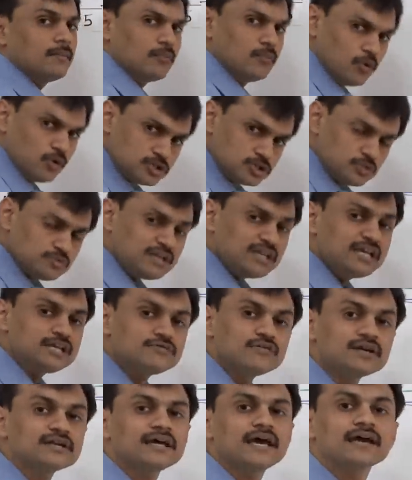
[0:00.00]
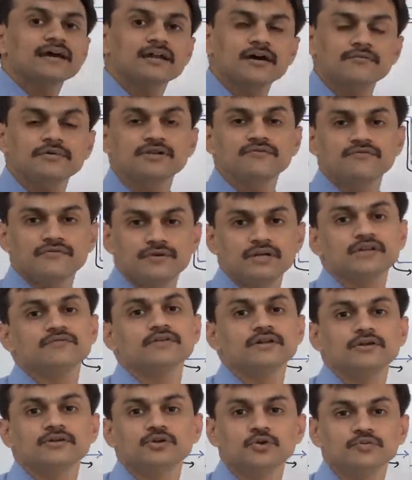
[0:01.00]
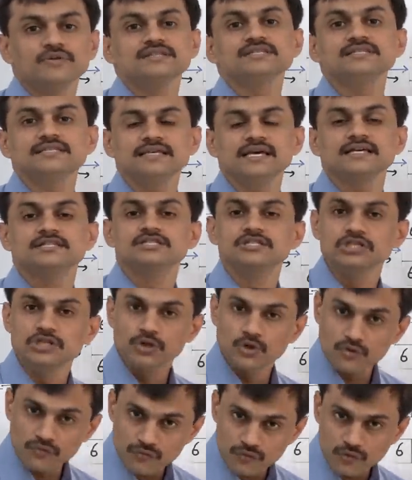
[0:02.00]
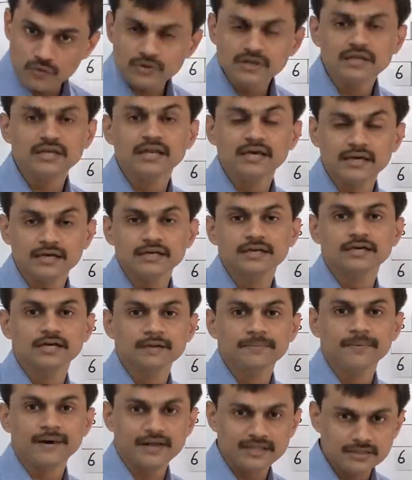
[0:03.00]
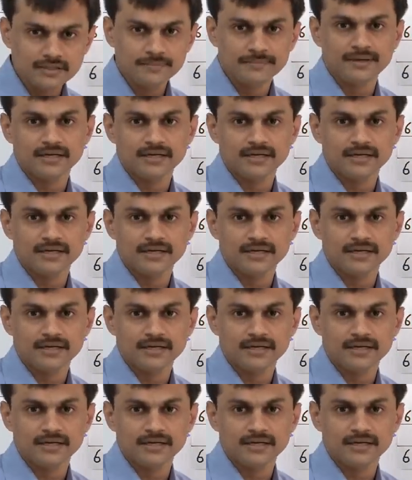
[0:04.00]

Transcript: Most of the network diagram, it, it will you will see a zero float in a critical path,